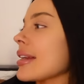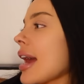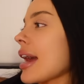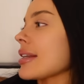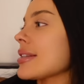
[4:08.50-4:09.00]

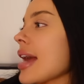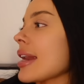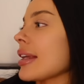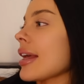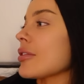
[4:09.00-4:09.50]
9,
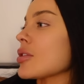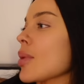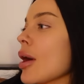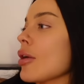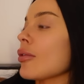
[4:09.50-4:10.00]
10, 11,
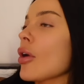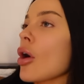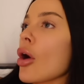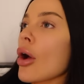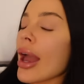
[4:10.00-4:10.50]
12,
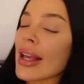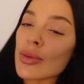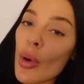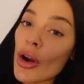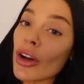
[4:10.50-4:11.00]

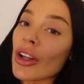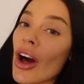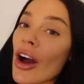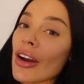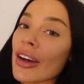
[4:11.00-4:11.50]
it's 1
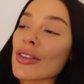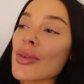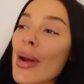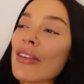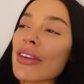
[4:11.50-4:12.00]
o'clock.
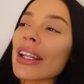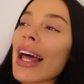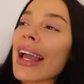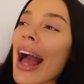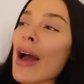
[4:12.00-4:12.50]
So I feel
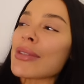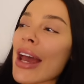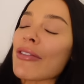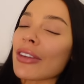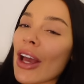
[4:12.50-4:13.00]
like I'm
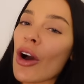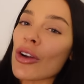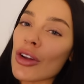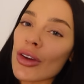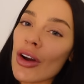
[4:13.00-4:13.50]
definitely
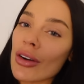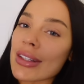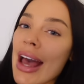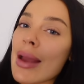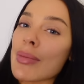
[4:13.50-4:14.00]
on New York
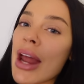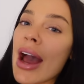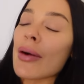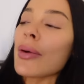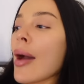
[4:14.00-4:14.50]
time
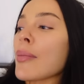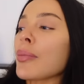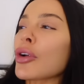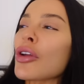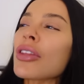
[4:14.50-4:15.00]
now. Um,
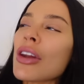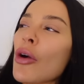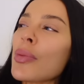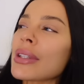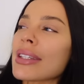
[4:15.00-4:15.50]
but nothing
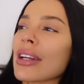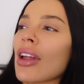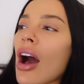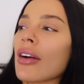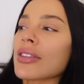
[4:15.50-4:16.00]
opens till
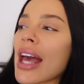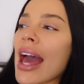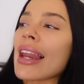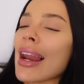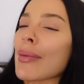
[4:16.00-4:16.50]
half
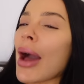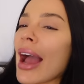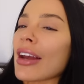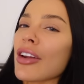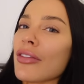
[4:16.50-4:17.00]
10, and I'm
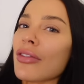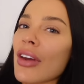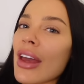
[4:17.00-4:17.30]
kind of